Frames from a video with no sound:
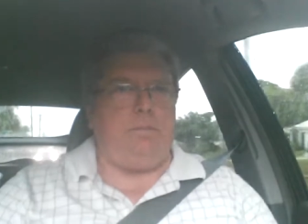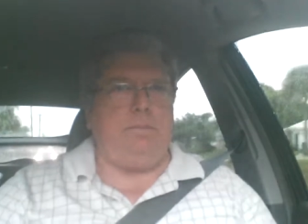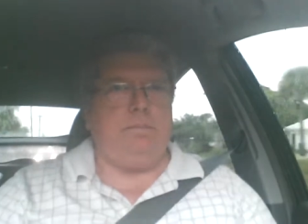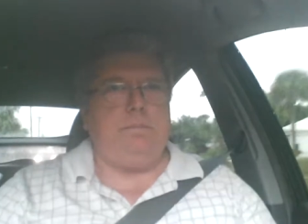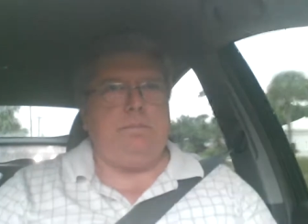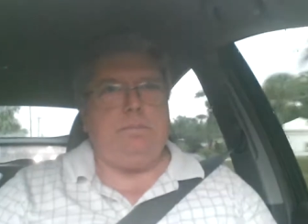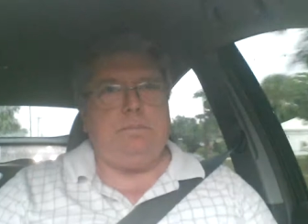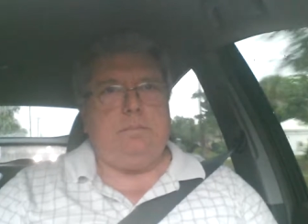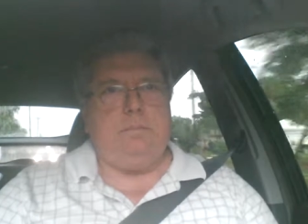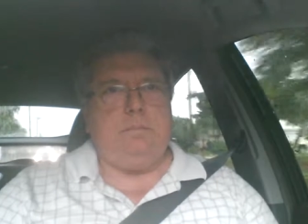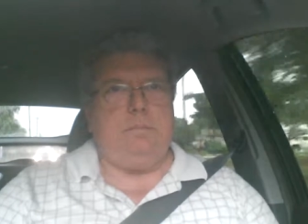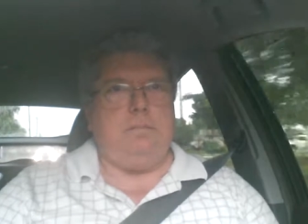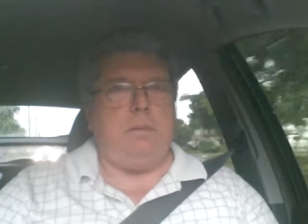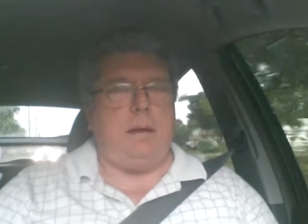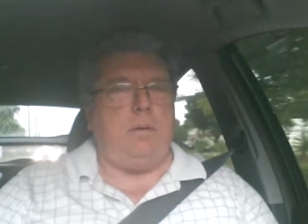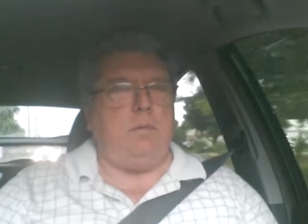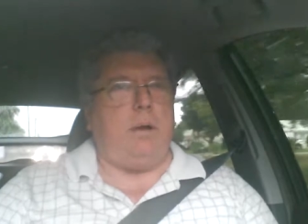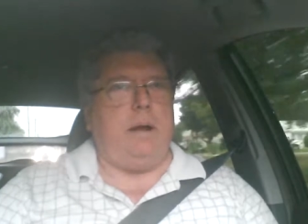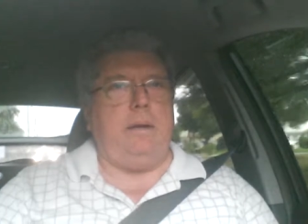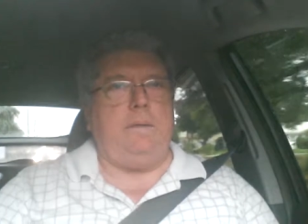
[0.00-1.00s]

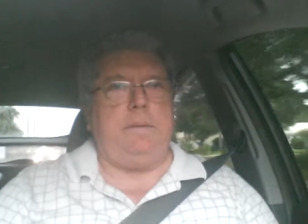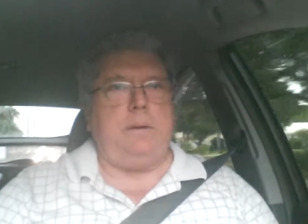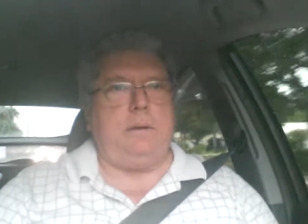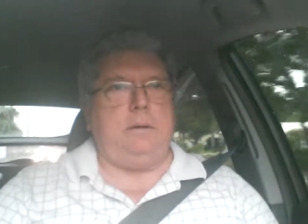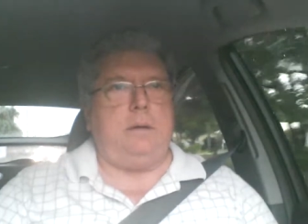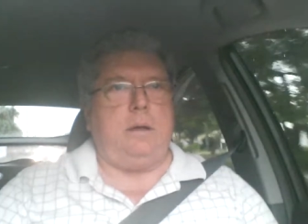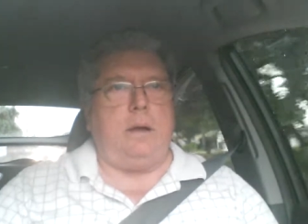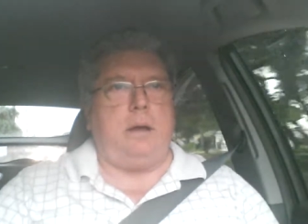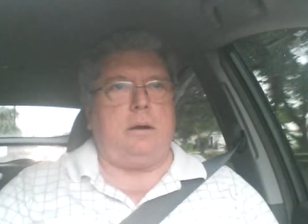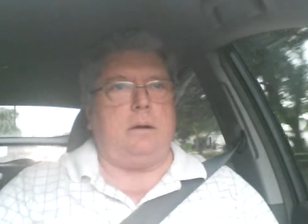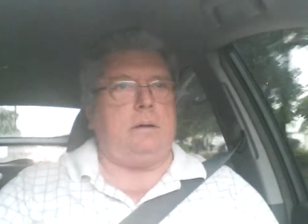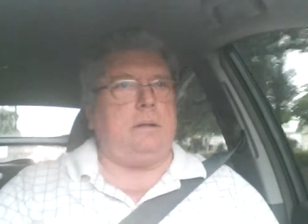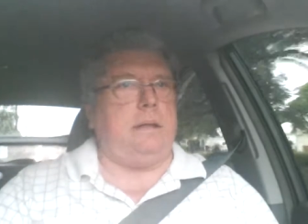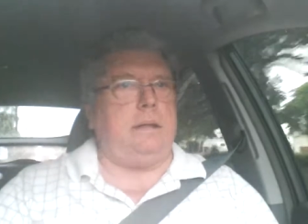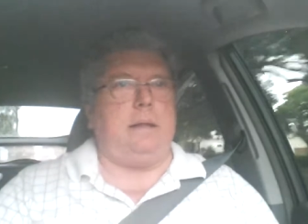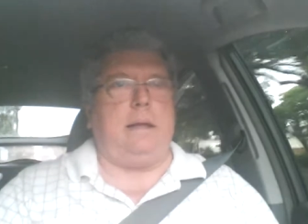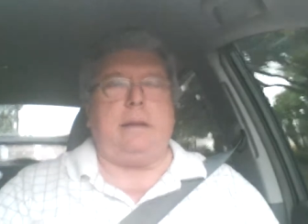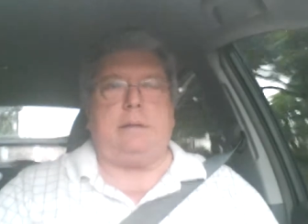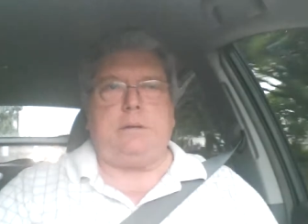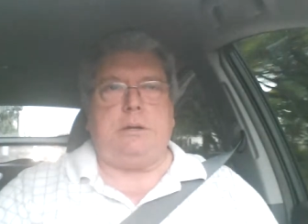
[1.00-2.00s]
My wife and daughter,
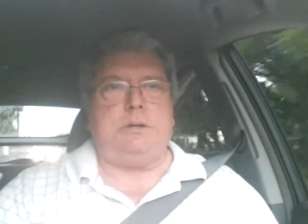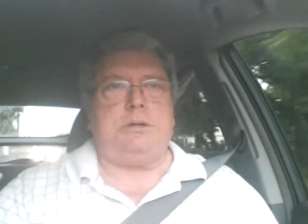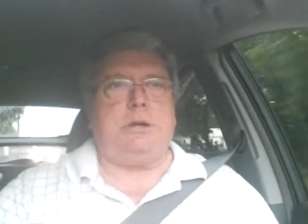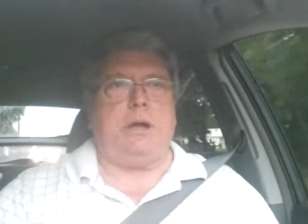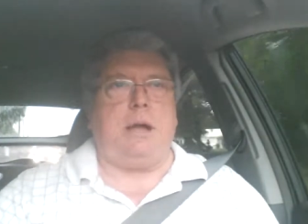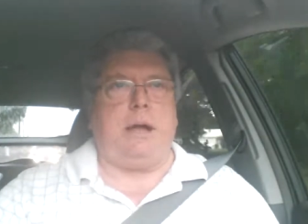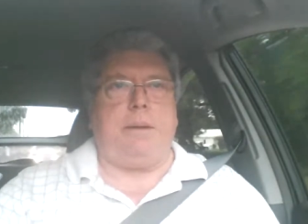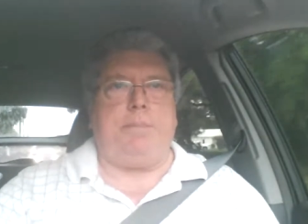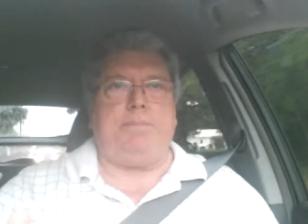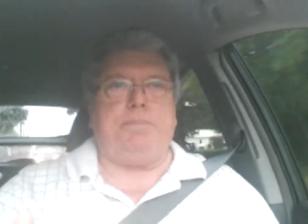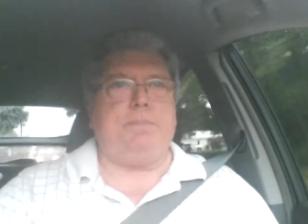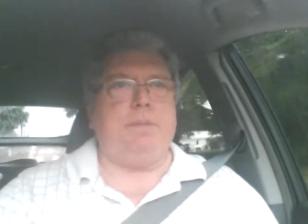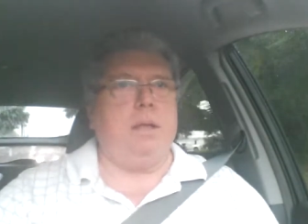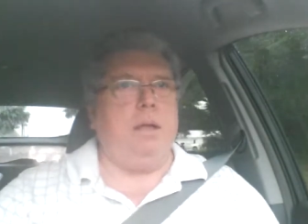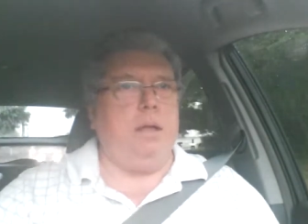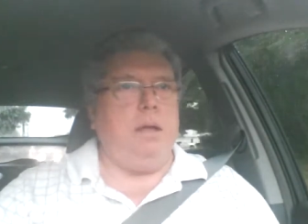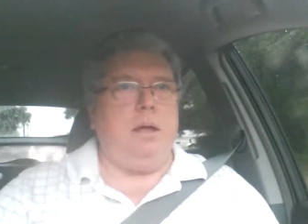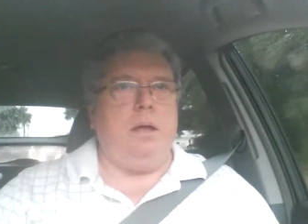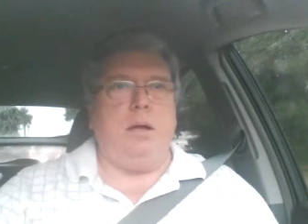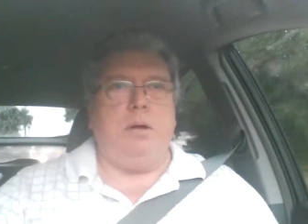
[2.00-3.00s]
they like to shop
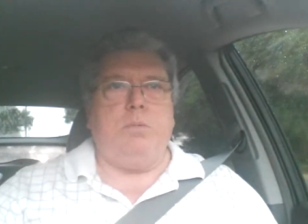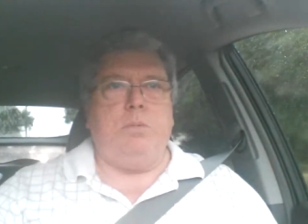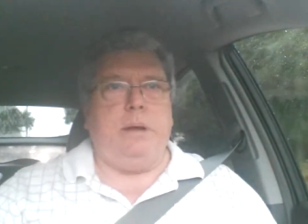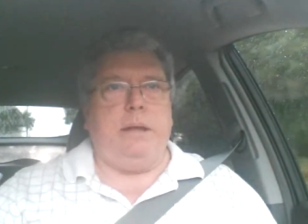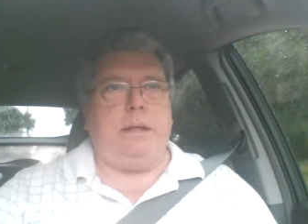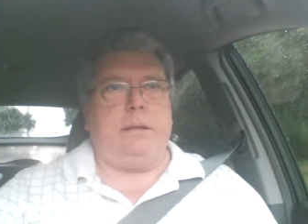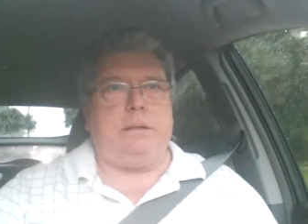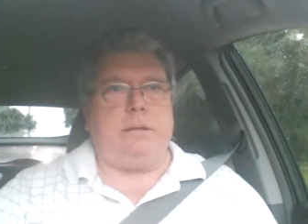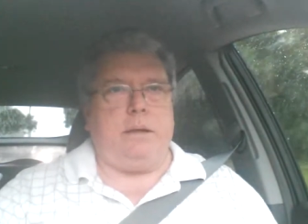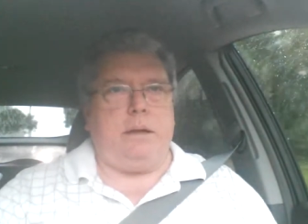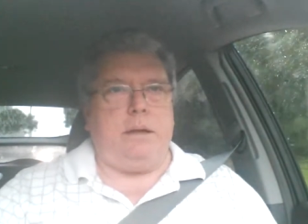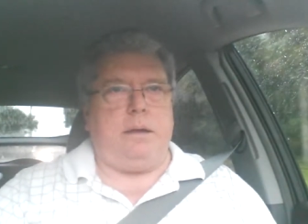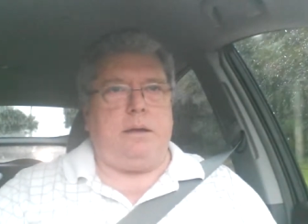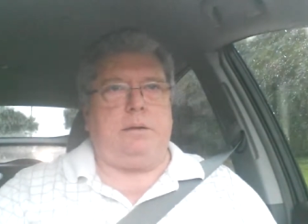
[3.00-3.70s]
with